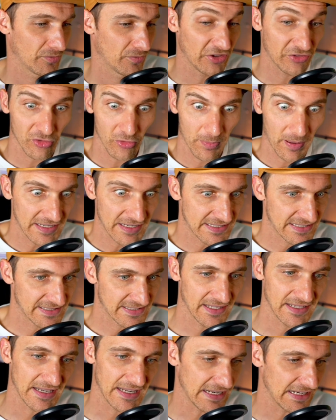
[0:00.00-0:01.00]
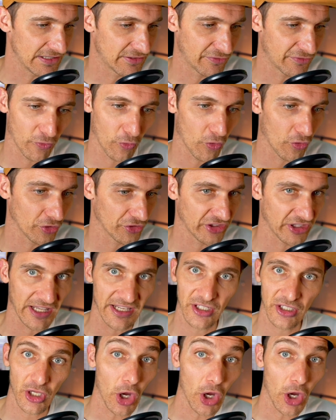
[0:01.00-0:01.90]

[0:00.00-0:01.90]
This replaces the need for, say,